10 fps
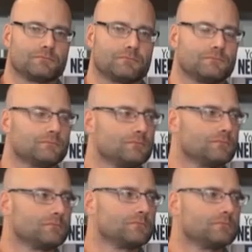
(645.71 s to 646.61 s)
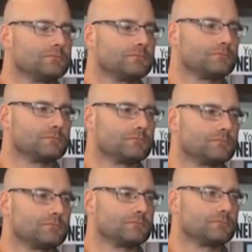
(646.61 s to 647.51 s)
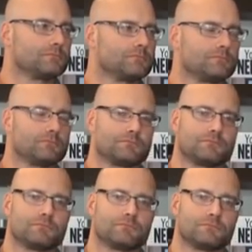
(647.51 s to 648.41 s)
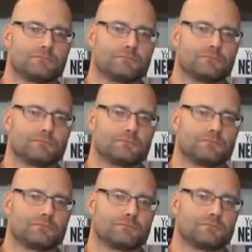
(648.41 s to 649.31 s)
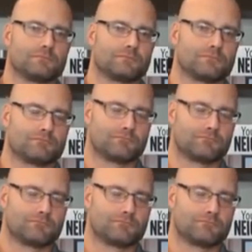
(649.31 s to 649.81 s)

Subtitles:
This person isn't speaking.